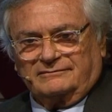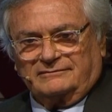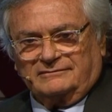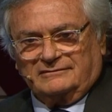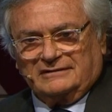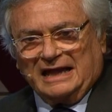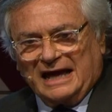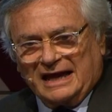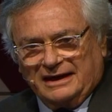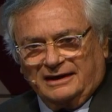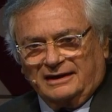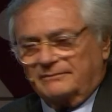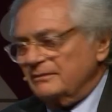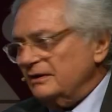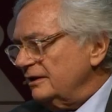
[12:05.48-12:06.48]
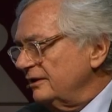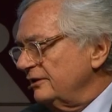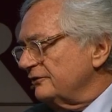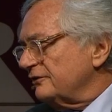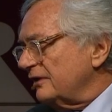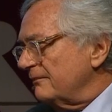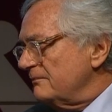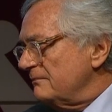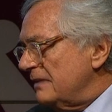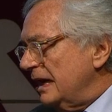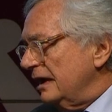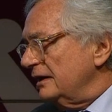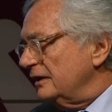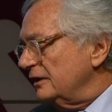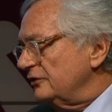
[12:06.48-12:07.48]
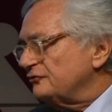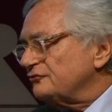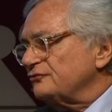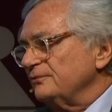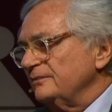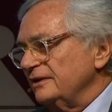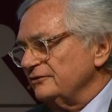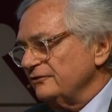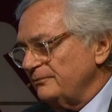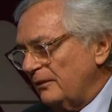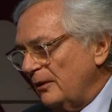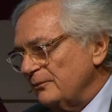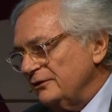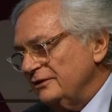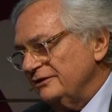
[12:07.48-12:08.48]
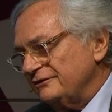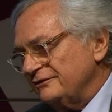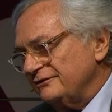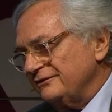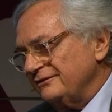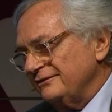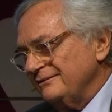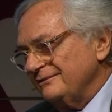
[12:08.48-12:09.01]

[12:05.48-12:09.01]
Lying is a main instrument of populists